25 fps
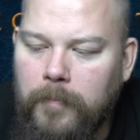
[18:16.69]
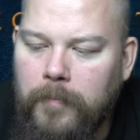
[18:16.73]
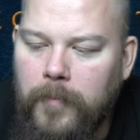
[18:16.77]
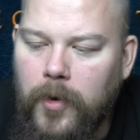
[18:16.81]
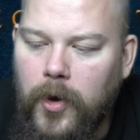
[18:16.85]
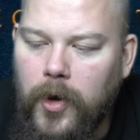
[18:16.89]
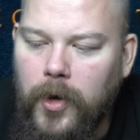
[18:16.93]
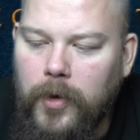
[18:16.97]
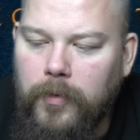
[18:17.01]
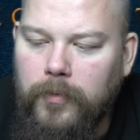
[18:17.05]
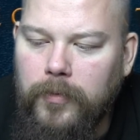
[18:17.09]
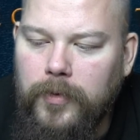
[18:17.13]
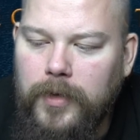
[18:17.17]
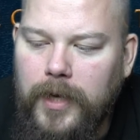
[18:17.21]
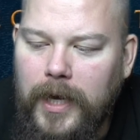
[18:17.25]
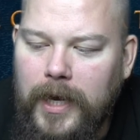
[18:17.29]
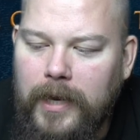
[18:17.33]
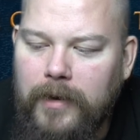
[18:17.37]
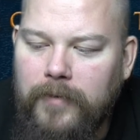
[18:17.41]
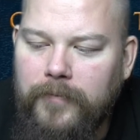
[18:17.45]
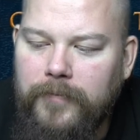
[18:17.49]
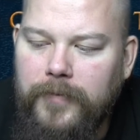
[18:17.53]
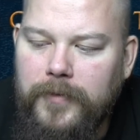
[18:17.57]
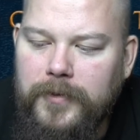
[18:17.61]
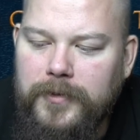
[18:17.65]
Mirkwood,
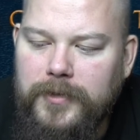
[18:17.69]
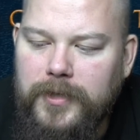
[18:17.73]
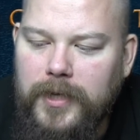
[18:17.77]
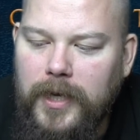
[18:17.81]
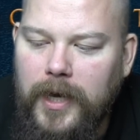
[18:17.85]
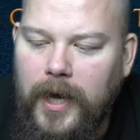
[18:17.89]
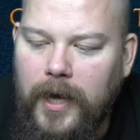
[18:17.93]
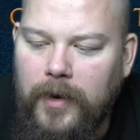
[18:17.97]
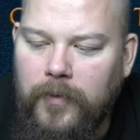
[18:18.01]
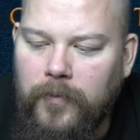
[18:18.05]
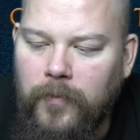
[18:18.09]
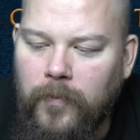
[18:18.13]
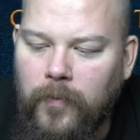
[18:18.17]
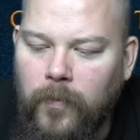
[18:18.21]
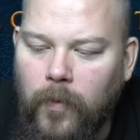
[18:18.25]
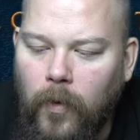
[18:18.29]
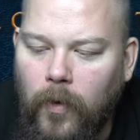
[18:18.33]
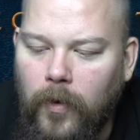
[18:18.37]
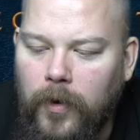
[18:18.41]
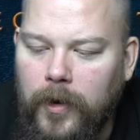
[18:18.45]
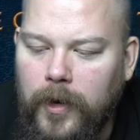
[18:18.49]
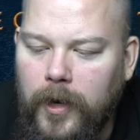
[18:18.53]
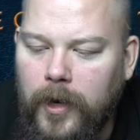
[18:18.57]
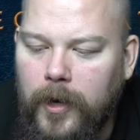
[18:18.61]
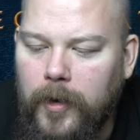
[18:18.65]
Infantry and
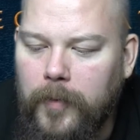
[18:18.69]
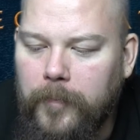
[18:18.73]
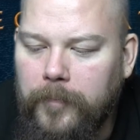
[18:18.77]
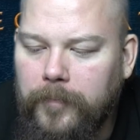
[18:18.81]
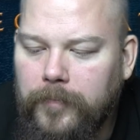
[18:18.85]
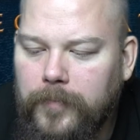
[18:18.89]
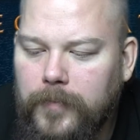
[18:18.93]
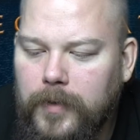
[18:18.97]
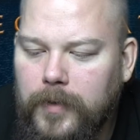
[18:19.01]
Warrior.